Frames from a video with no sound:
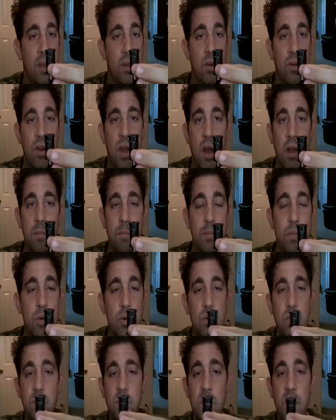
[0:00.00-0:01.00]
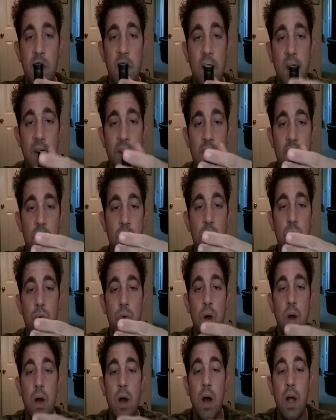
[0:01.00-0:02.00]
You're done. Boom. Then
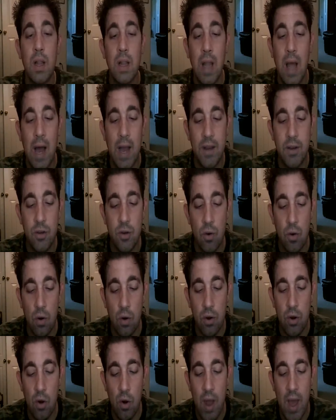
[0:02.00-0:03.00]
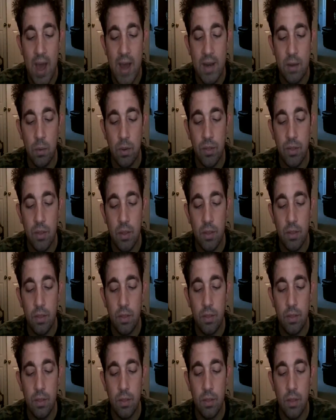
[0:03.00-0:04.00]
you align your addy with
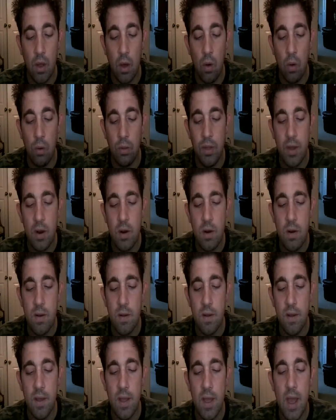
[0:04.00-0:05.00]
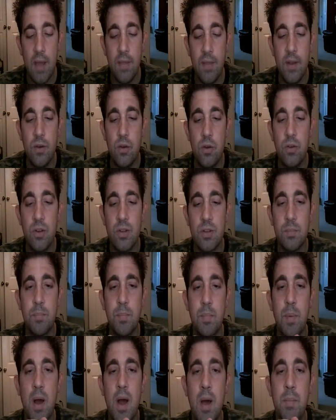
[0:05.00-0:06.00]
the hole there, and then you just
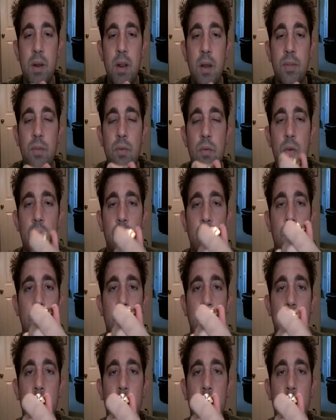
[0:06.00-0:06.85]
pop it on through.